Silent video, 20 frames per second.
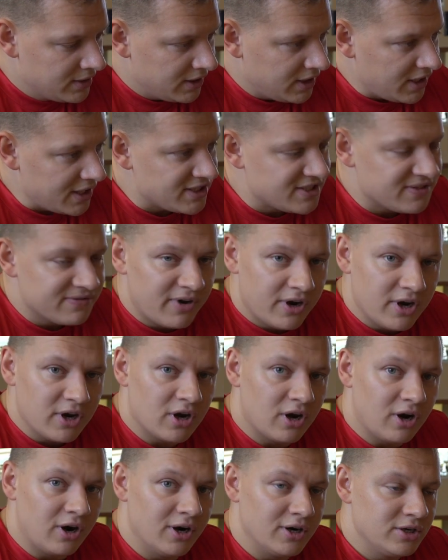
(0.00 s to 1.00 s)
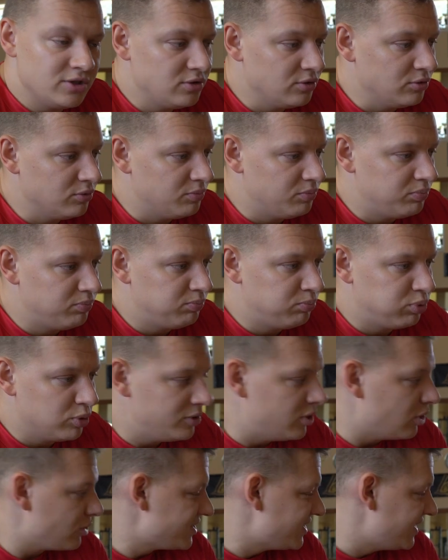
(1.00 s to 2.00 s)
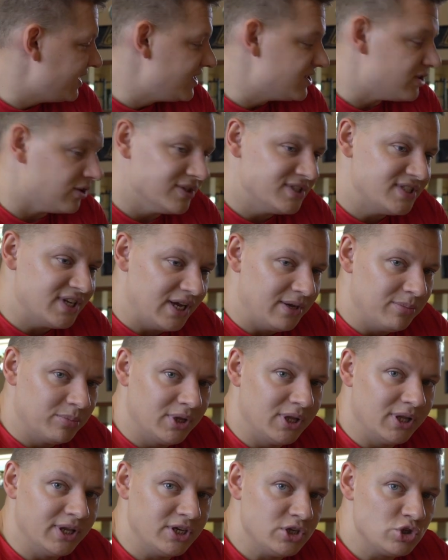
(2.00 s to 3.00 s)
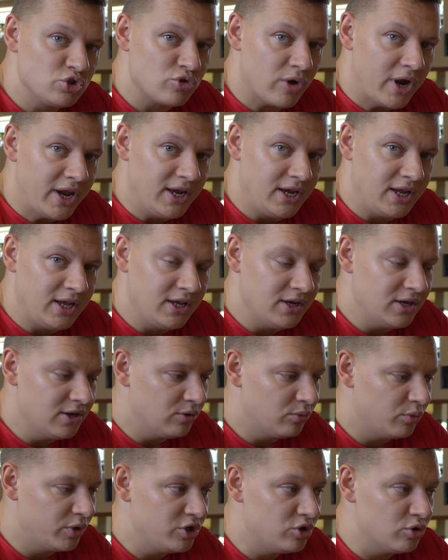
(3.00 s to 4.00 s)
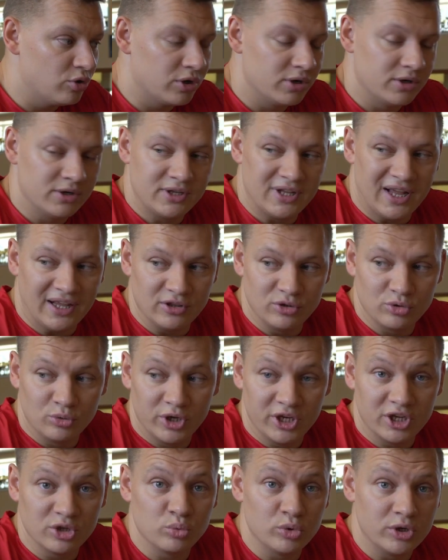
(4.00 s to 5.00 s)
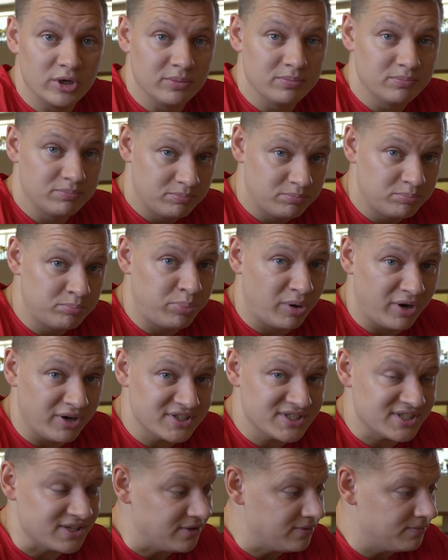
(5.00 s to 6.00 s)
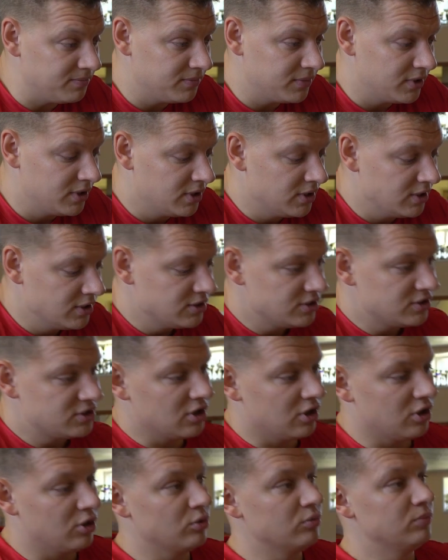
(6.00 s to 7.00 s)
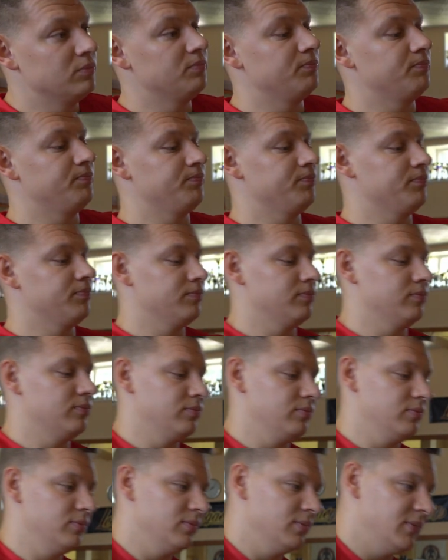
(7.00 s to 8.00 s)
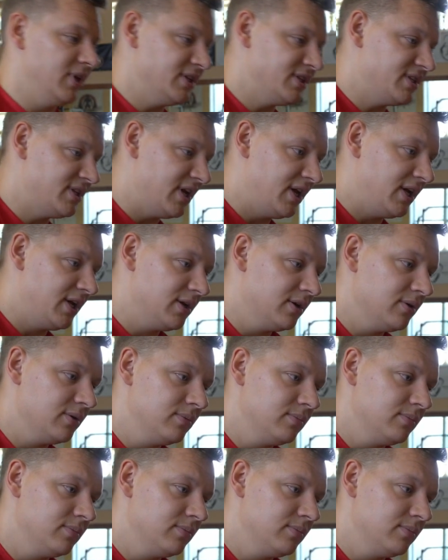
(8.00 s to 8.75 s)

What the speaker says: It's very hard to put those things on table in training when you're not doing it with a person. So let's take